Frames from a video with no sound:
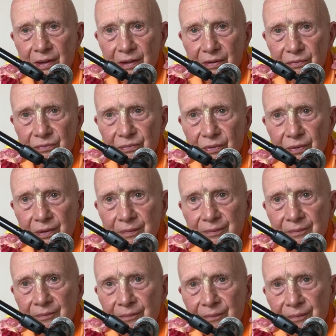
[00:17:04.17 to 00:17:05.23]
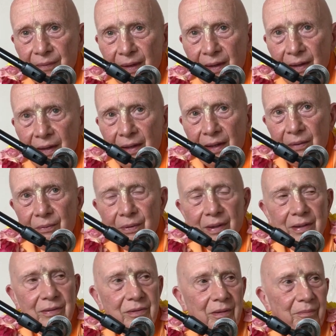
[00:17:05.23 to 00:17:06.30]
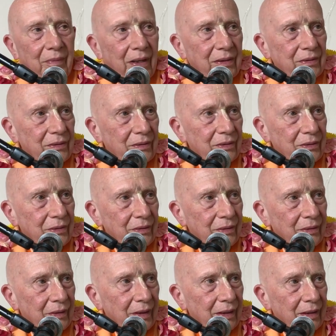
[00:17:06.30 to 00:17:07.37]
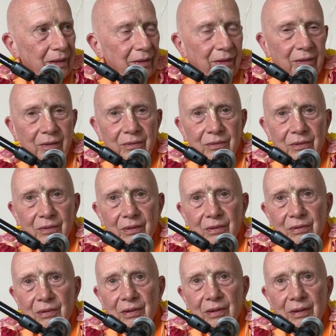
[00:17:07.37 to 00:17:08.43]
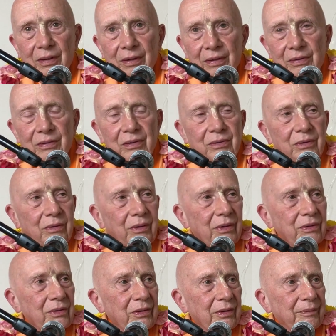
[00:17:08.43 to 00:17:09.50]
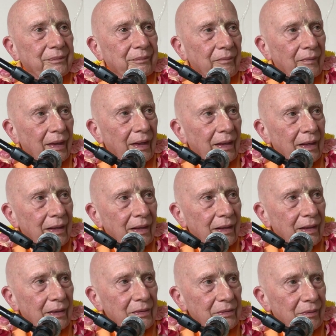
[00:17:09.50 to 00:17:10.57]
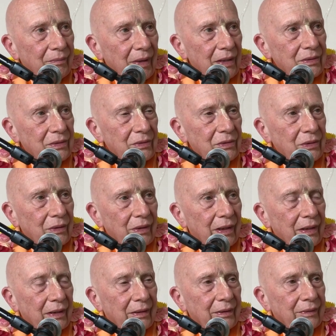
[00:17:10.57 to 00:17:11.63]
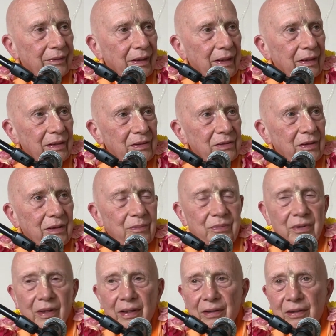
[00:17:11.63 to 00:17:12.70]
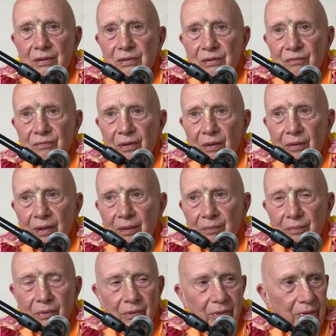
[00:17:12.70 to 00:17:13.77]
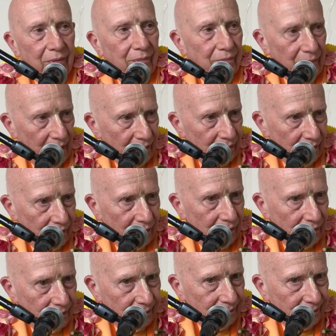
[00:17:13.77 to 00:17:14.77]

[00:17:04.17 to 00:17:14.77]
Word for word: here for. He reads the message, then he alerts Krishna. He says, Krishna, there's a messenger here, and it seems like there's a very important message.